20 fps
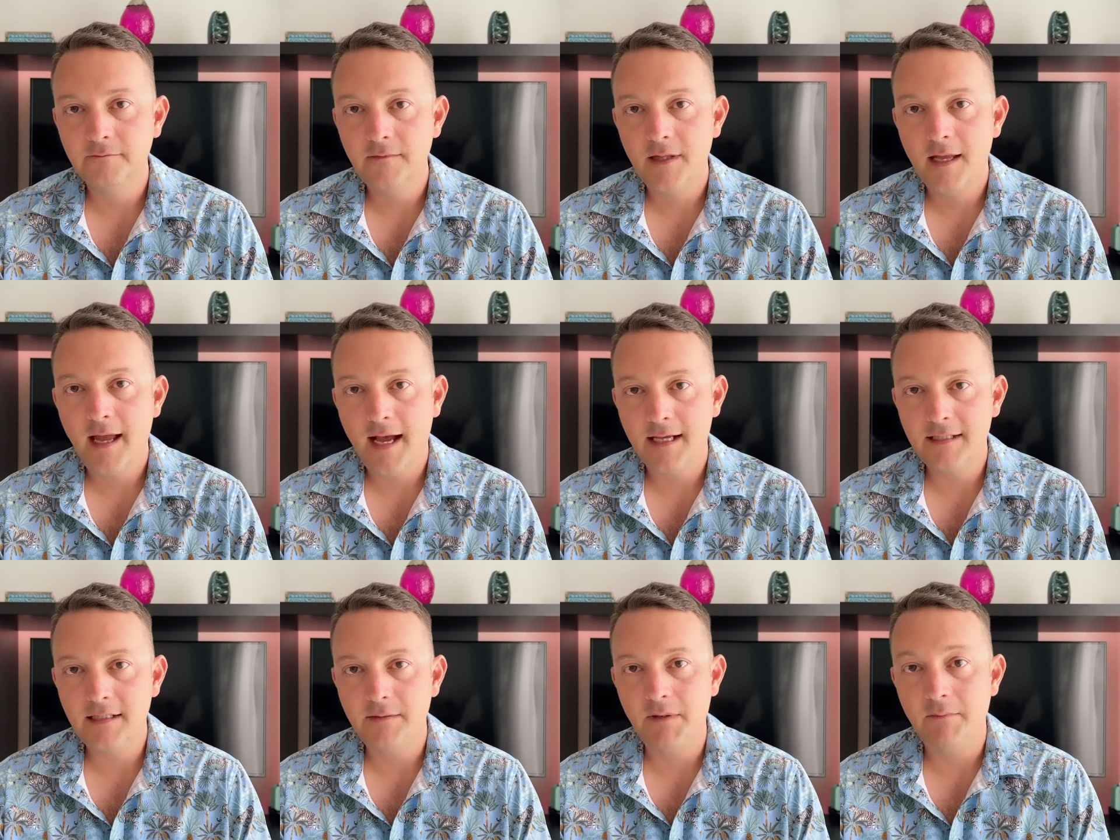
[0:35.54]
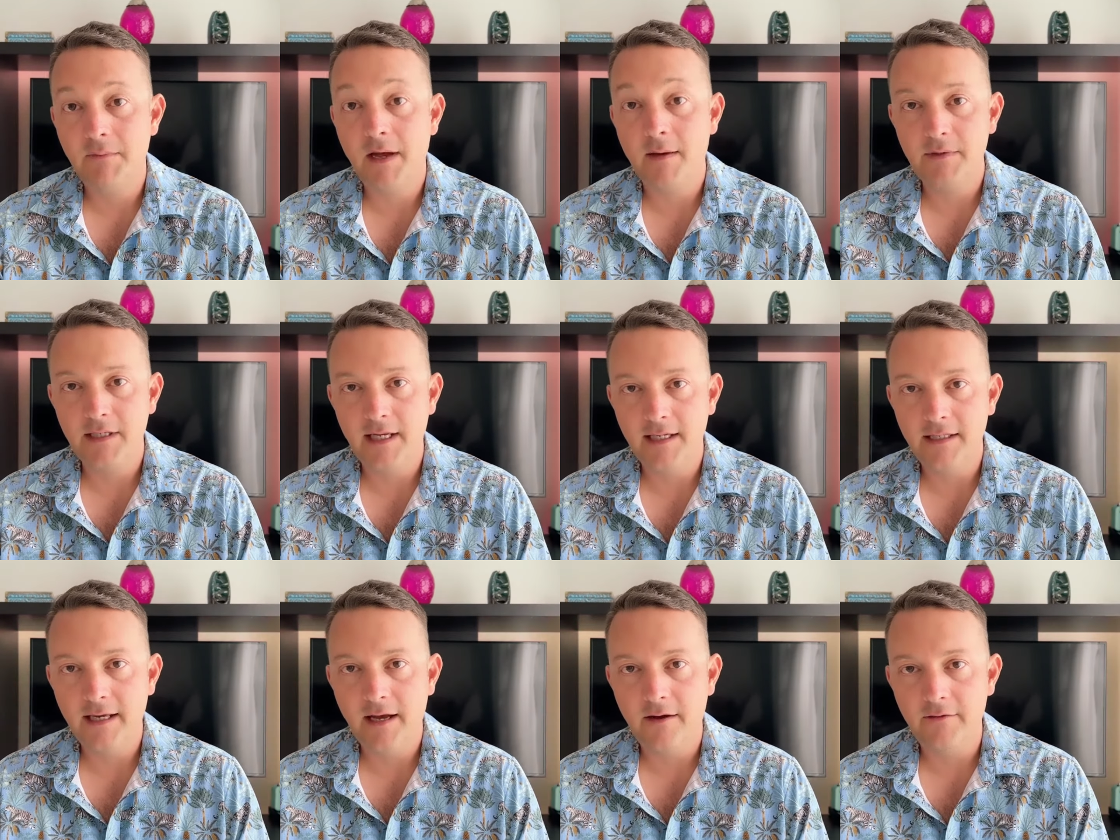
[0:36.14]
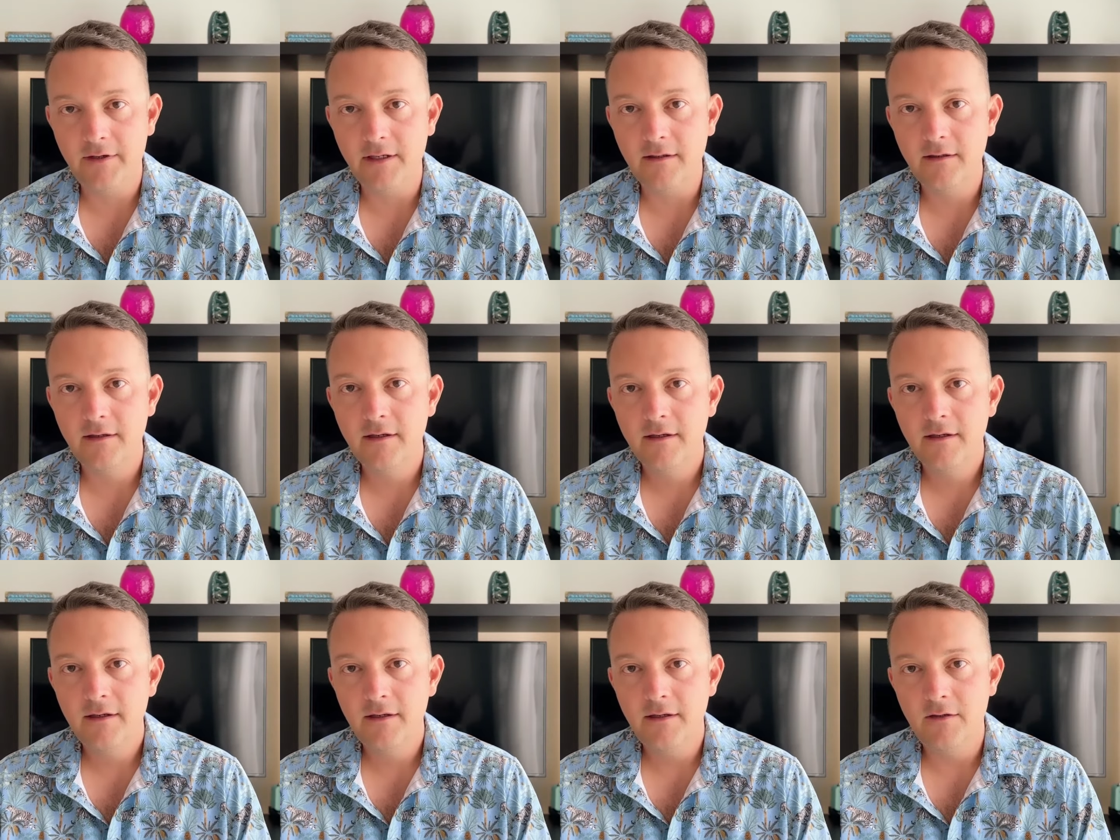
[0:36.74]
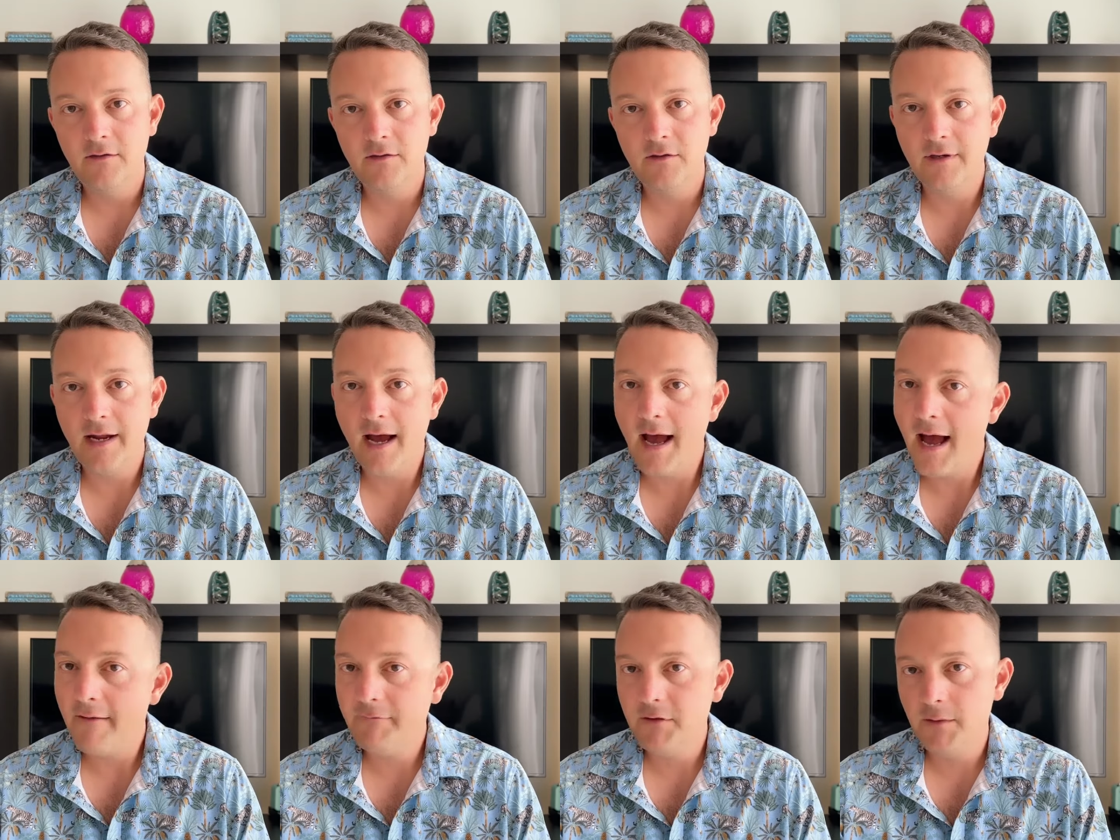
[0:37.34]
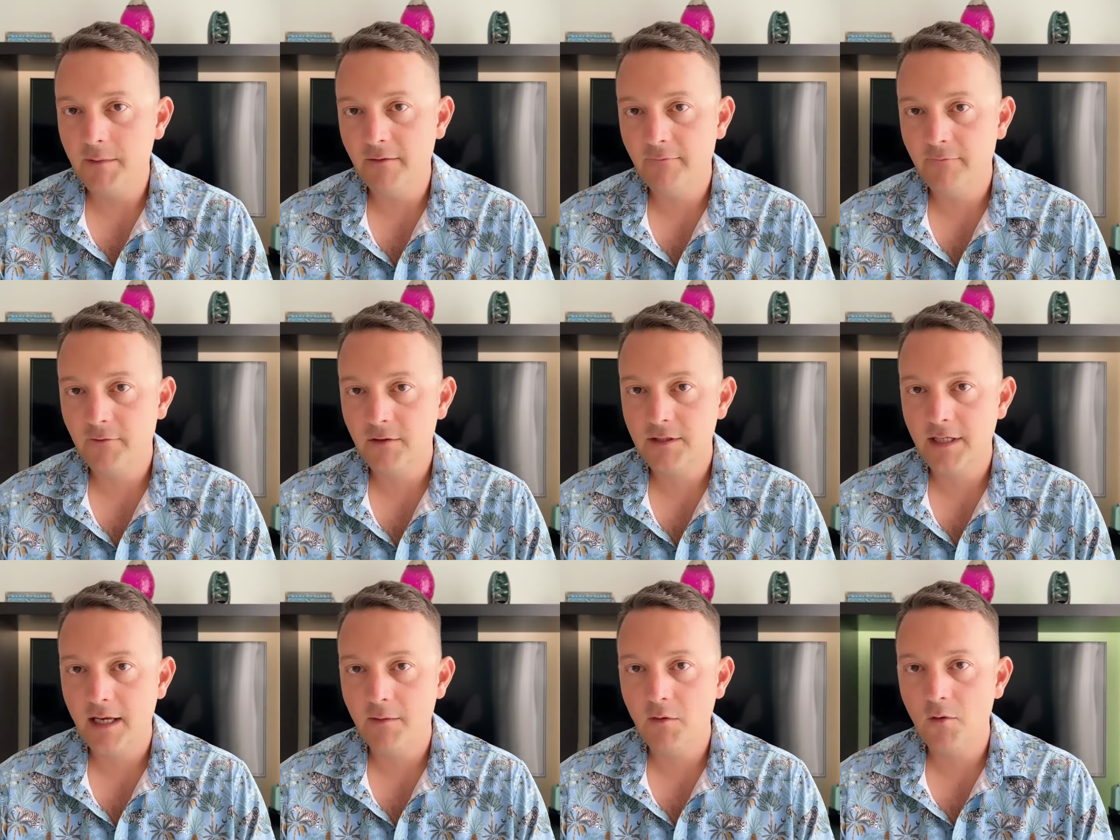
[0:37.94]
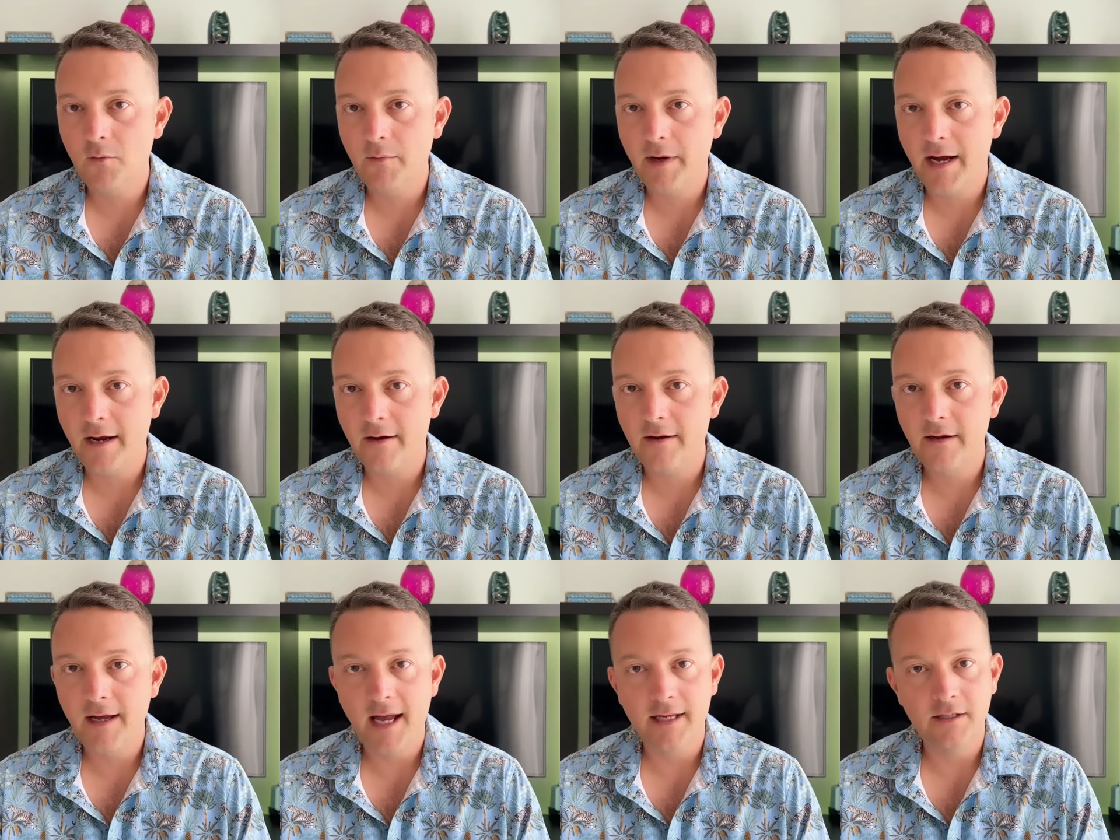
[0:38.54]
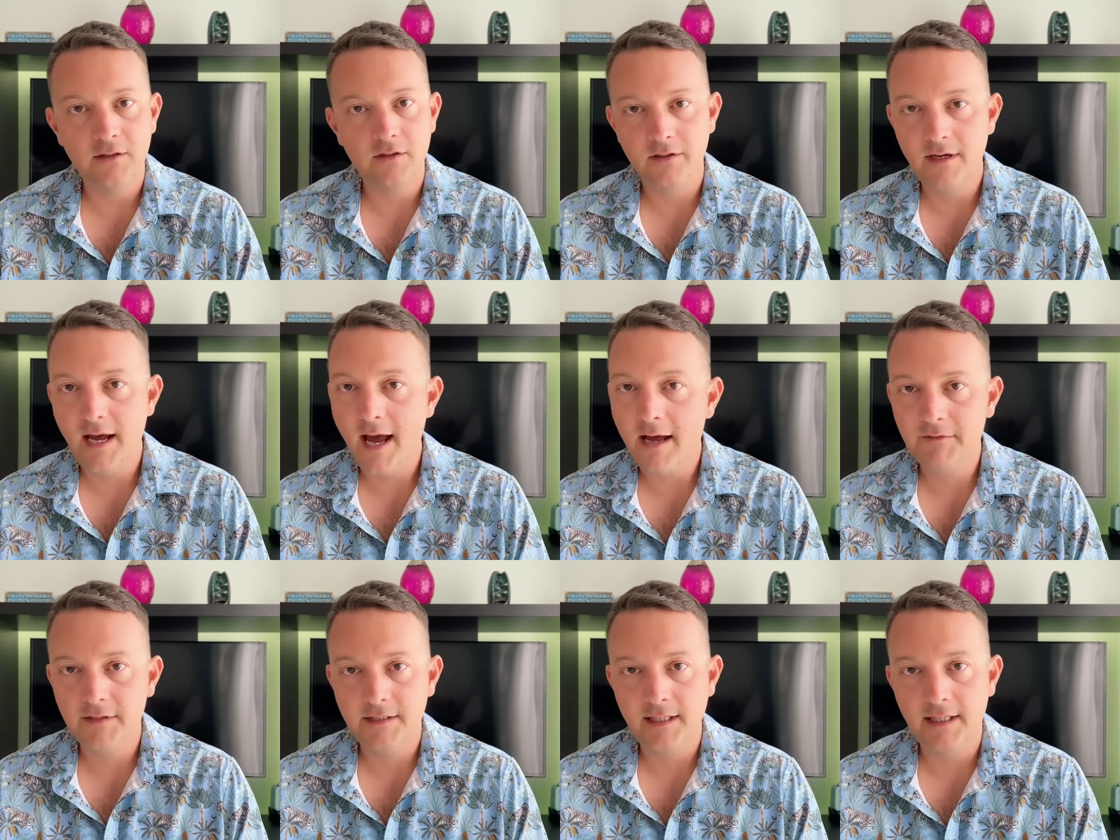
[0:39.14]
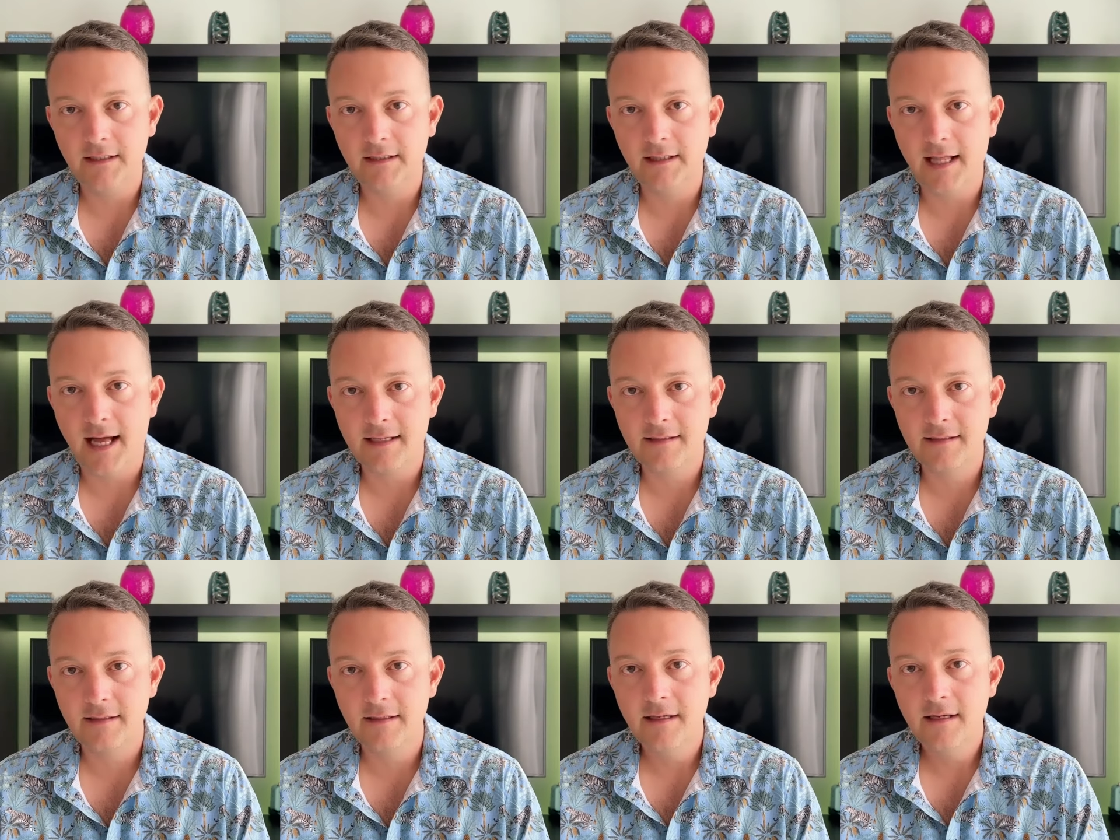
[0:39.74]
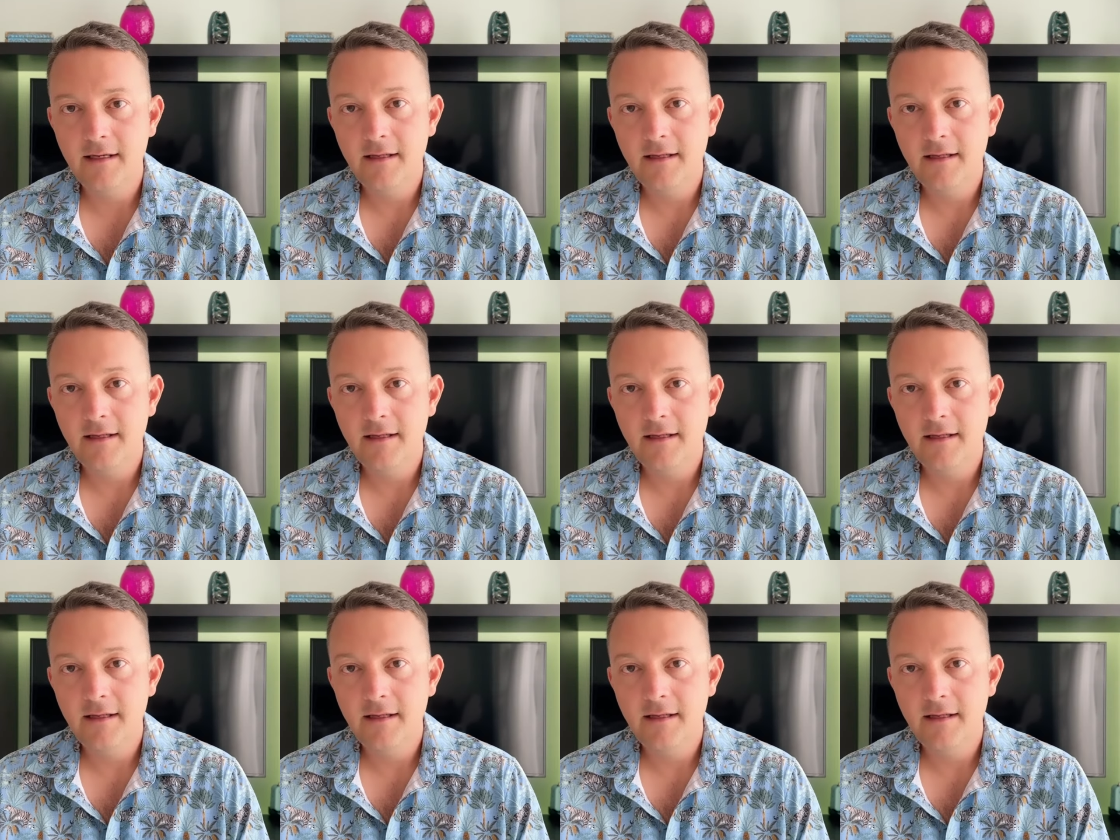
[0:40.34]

Has to be in Miami-Dade County. You do not have to be a first-time homebuyer, and you do not have to take a class.